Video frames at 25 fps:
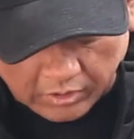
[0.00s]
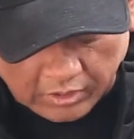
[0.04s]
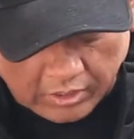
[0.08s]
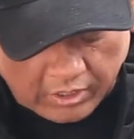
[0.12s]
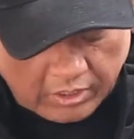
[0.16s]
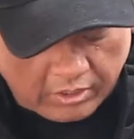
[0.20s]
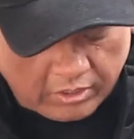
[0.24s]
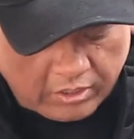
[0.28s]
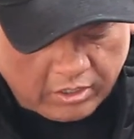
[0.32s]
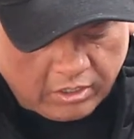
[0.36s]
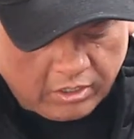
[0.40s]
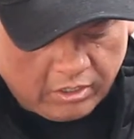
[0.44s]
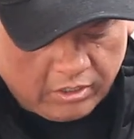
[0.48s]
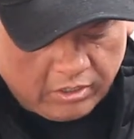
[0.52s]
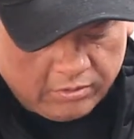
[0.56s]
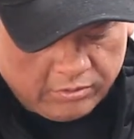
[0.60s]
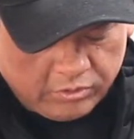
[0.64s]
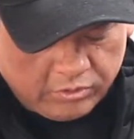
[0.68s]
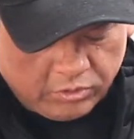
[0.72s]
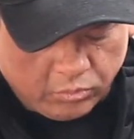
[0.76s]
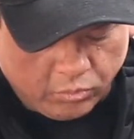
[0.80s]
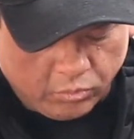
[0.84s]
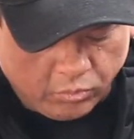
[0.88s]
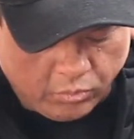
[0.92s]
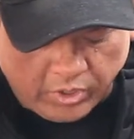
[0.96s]
It
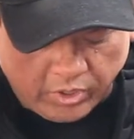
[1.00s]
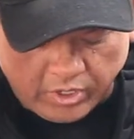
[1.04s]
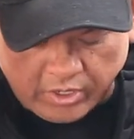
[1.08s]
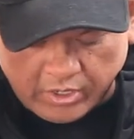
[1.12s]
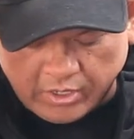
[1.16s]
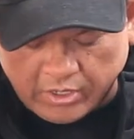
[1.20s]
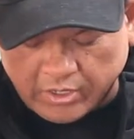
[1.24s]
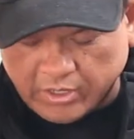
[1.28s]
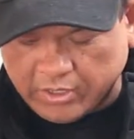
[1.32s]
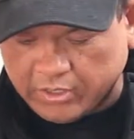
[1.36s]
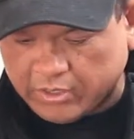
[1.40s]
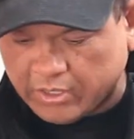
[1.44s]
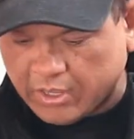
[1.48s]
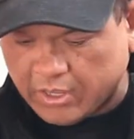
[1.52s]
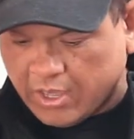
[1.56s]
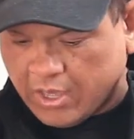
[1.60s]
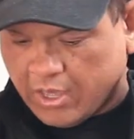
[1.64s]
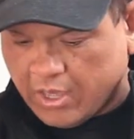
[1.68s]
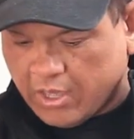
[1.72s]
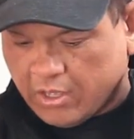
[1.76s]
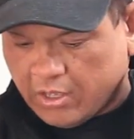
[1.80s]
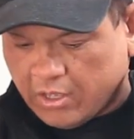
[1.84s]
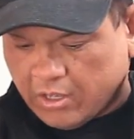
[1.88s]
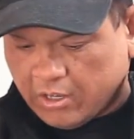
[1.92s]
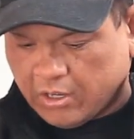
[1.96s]
comes with
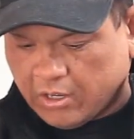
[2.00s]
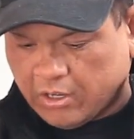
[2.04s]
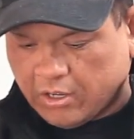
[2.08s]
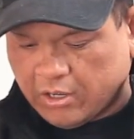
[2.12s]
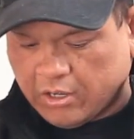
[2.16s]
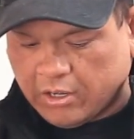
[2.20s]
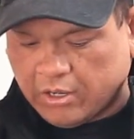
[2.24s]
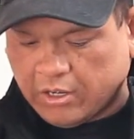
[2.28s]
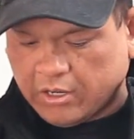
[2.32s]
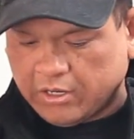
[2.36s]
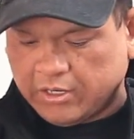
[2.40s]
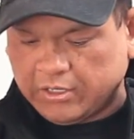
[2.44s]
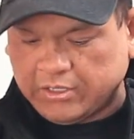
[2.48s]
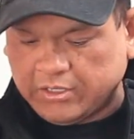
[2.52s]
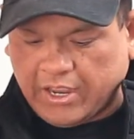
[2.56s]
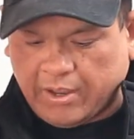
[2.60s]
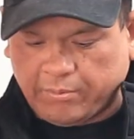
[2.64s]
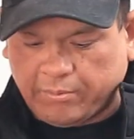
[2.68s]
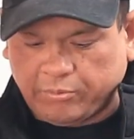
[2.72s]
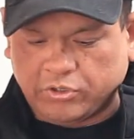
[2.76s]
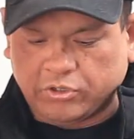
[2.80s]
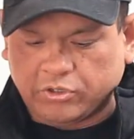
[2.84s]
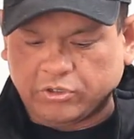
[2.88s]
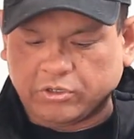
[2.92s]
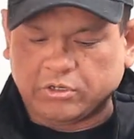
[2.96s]
an
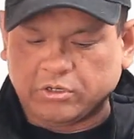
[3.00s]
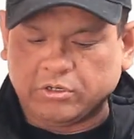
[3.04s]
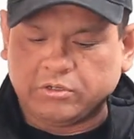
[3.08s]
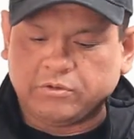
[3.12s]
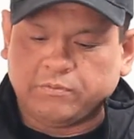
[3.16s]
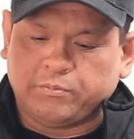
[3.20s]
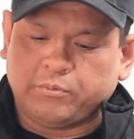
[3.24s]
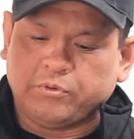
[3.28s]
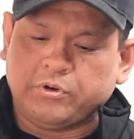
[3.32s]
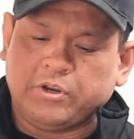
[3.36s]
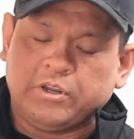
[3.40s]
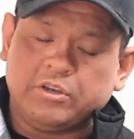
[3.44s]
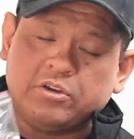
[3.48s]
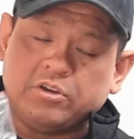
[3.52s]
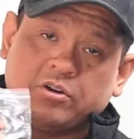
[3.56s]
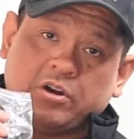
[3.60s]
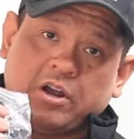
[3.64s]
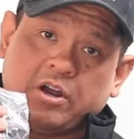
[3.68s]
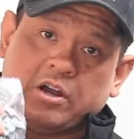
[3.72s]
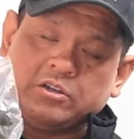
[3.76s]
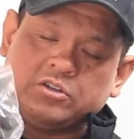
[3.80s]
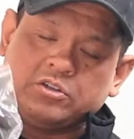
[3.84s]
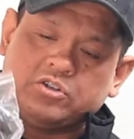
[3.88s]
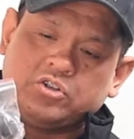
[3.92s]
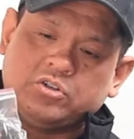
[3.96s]
adapter to put in your
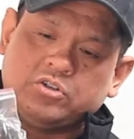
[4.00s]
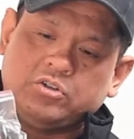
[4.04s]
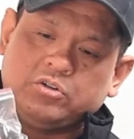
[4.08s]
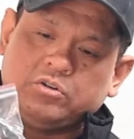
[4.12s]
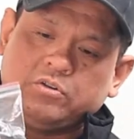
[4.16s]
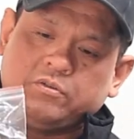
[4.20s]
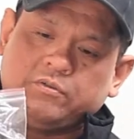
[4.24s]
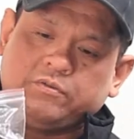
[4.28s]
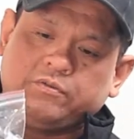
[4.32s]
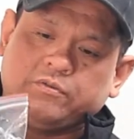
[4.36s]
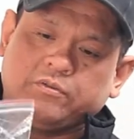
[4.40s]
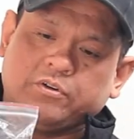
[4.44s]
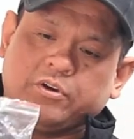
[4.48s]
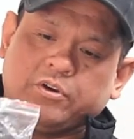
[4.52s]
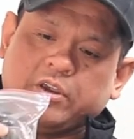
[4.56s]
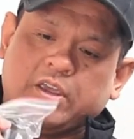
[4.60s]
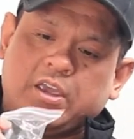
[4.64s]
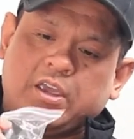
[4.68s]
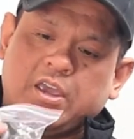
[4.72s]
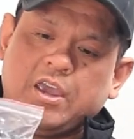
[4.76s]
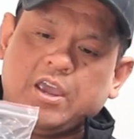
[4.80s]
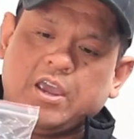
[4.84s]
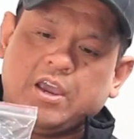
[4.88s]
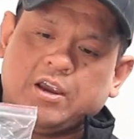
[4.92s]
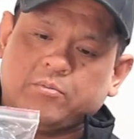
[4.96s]
hot shoe for your
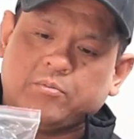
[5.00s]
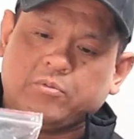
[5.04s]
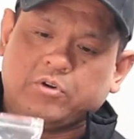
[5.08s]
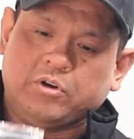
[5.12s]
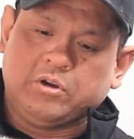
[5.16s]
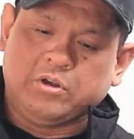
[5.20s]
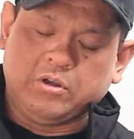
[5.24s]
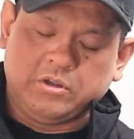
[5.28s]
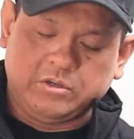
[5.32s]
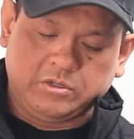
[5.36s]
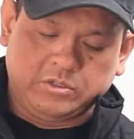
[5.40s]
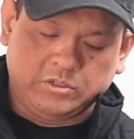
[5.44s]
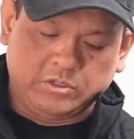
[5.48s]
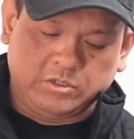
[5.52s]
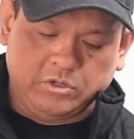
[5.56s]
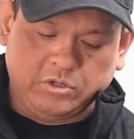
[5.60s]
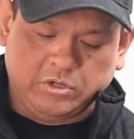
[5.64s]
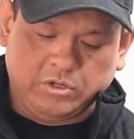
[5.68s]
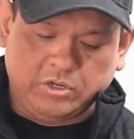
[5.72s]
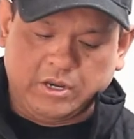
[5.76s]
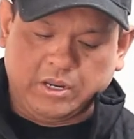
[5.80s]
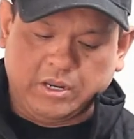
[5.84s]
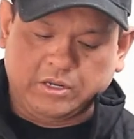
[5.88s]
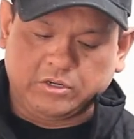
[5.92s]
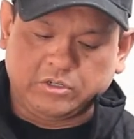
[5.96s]
camera, so you
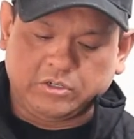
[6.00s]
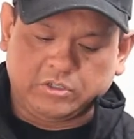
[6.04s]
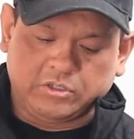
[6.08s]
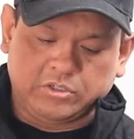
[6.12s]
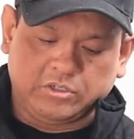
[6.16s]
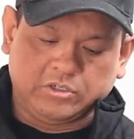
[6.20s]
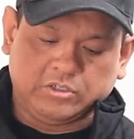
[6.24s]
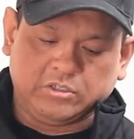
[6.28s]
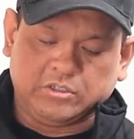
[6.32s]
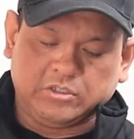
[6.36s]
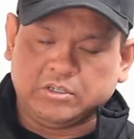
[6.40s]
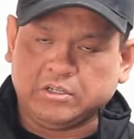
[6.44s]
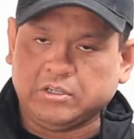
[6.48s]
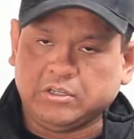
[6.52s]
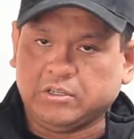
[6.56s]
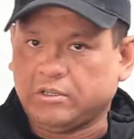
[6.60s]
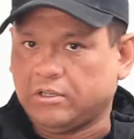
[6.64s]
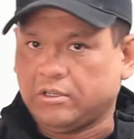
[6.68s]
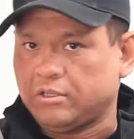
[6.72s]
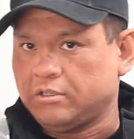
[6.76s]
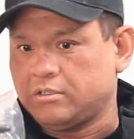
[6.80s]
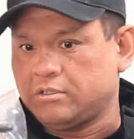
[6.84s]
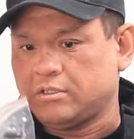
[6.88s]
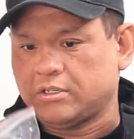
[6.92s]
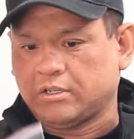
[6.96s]
can actually tilt it
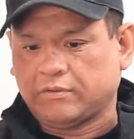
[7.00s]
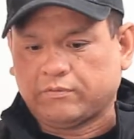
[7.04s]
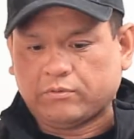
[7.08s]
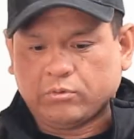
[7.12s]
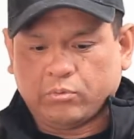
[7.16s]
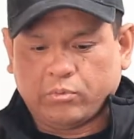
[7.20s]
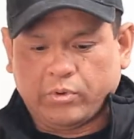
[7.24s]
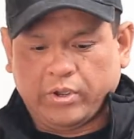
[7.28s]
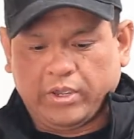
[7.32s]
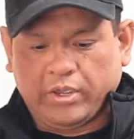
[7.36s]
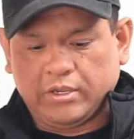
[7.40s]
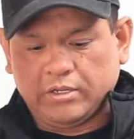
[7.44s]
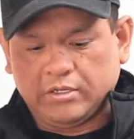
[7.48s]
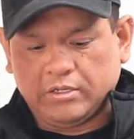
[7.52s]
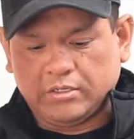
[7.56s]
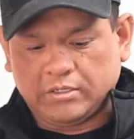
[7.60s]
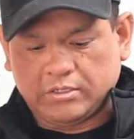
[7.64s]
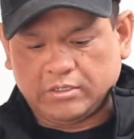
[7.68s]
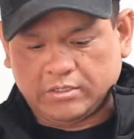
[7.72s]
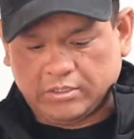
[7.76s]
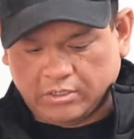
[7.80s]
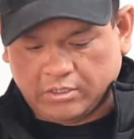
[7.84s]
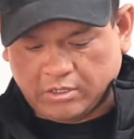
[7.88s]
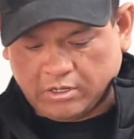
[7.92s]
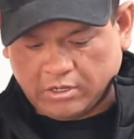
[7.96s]
in several
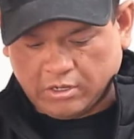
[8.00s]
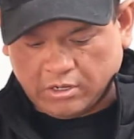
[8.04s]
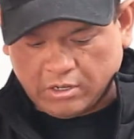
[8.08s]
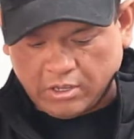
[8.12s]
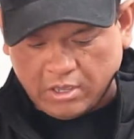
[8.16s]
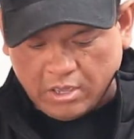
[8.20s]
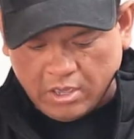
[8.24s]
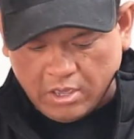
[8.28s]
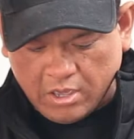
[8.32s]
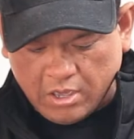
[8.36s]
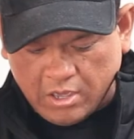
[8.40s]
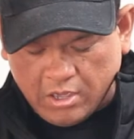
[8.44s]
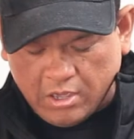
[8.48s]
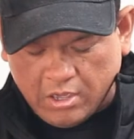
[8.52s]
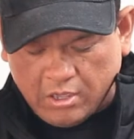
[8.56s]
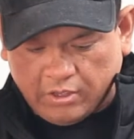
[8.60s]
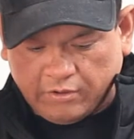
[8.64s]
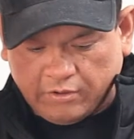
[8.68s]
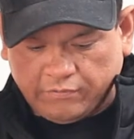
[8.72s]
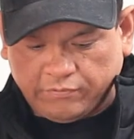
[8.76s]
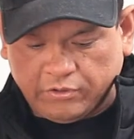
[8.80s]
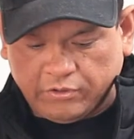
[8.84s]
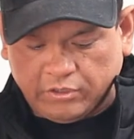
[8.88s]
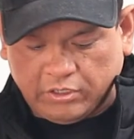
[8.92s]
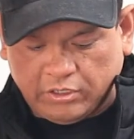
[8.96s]
ways
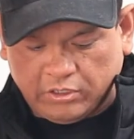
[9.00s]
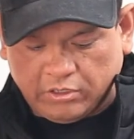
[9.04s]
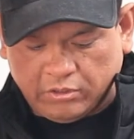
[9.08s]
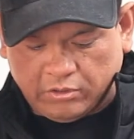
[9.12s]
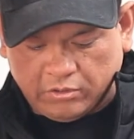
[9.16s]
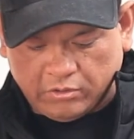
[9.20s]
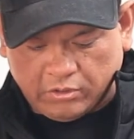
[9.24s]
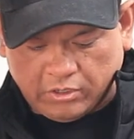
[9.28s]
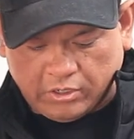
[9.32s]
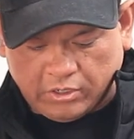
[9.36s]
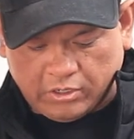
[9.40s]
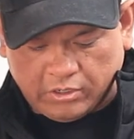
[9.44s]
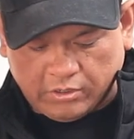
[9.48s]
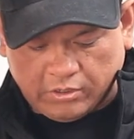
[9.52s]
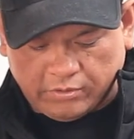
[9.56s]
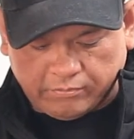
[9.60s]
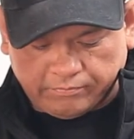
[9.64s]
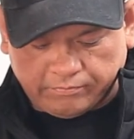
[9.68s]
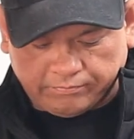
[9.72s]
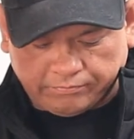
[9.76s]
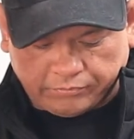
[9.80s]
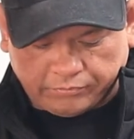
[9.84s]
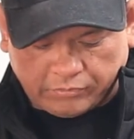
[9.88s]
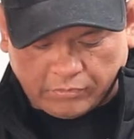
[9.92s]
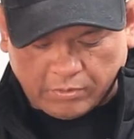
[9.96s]
if you need to
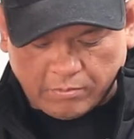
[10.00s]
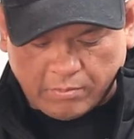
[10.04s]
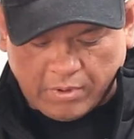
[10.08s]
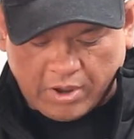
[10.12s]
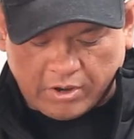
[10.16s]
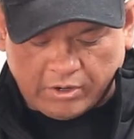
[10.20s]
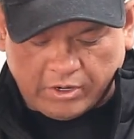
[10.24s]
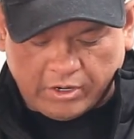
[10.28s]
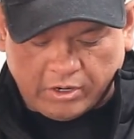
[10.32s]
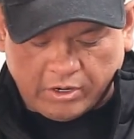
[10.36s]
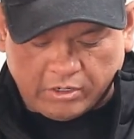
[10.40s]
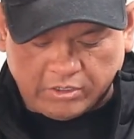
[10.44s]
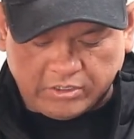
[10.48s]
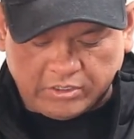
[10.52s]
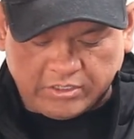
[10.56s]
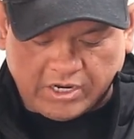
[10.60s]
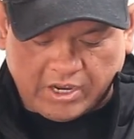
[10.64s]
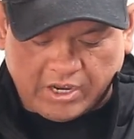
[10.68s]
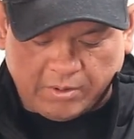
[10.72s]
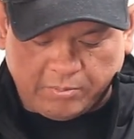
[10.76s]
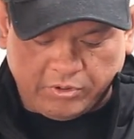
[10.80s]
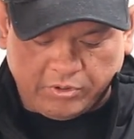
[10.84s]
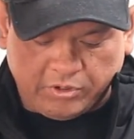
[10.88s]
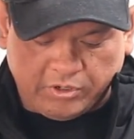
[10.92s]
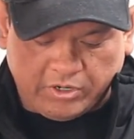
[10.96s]
mount it on
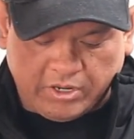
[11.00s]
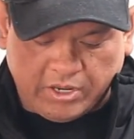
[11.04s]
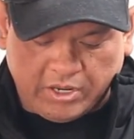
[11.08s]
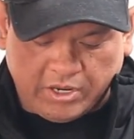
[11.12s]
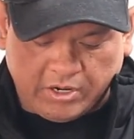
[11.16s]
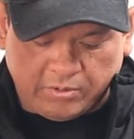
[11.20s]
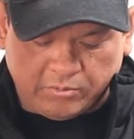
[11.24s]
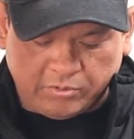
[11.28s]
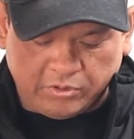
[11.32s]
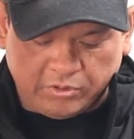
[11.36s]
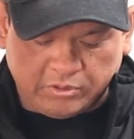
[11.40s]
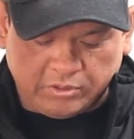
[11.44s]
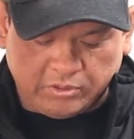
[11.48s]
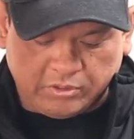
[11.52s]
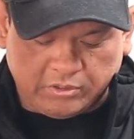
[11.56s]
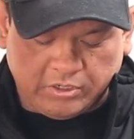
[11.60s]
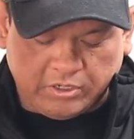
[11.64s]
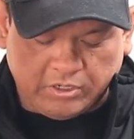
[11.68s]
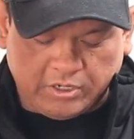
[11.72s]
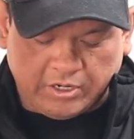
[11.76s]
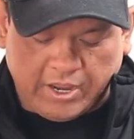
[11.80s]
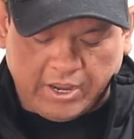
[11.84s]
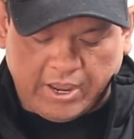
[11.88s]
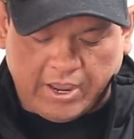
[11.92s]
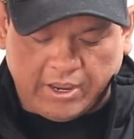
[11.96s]
top of your camera so you
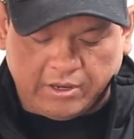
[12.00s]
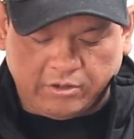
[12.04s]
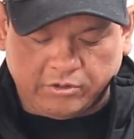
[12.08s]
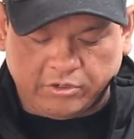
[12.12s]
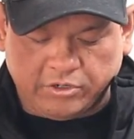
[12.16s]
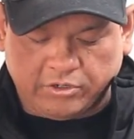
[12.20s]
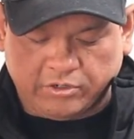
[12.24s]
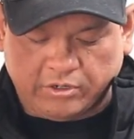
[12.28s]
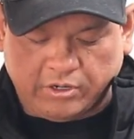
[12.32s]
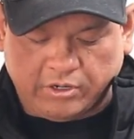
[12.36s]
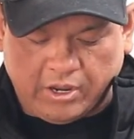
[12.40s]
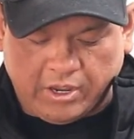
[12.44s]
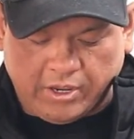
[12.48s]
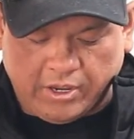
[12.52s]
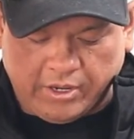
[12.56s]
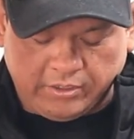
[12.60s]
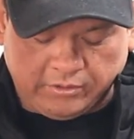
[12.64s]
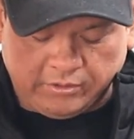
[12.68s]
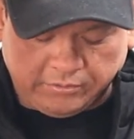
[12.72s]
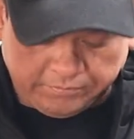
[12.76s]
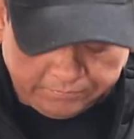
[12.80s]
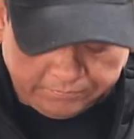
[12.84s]
can angle your light.